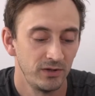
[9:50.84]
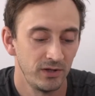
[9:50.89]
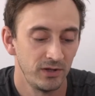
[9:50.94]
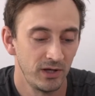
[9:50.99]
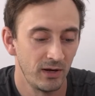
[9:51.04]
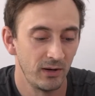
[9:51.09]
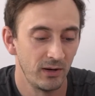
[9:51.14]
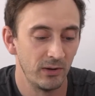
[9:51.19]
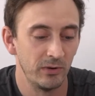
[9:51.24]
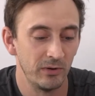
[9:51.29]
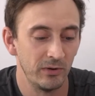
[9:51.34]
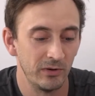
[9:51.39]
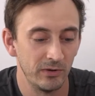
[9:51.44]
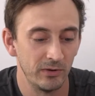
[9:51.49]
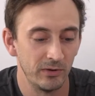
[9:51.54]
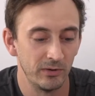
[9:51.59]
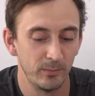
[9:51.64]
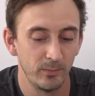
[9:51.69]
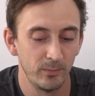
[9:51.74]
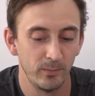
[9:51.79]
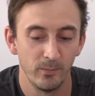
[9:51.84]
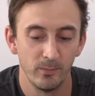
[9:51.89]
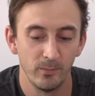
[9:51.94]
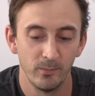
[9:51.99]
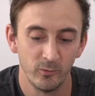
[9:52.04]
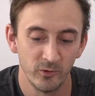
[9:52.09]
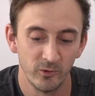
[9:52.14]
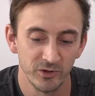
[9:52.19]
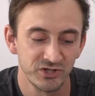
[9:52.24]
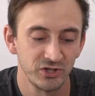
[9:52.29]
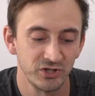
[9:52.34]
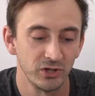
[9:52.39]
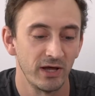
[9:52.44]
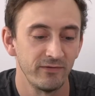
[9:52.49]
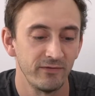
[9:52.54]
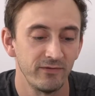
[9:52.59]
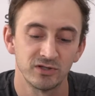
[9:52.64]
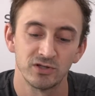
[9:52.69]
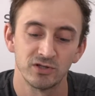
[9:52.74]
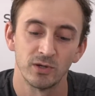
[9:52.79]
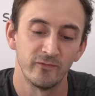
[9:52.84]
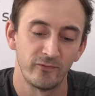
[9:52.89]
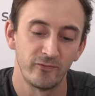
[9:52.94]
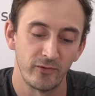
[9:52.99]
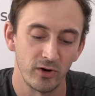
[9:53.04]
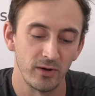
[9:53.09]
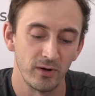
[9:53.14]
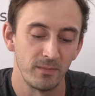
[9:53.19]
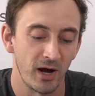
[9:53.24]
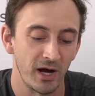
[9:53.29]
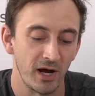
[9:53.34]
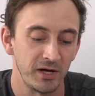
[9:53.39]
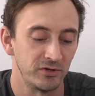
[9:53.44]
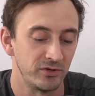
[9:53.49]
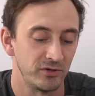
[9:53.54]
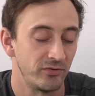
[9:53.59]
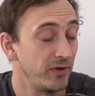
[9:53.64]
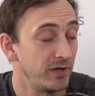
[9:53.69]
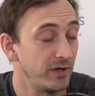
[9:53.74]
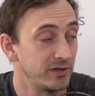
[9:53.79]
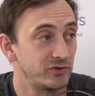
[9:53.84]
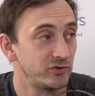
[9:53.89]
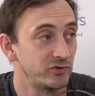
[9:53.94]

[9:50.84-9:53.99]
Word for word: Yeah. Uh, we're still having some very minor things to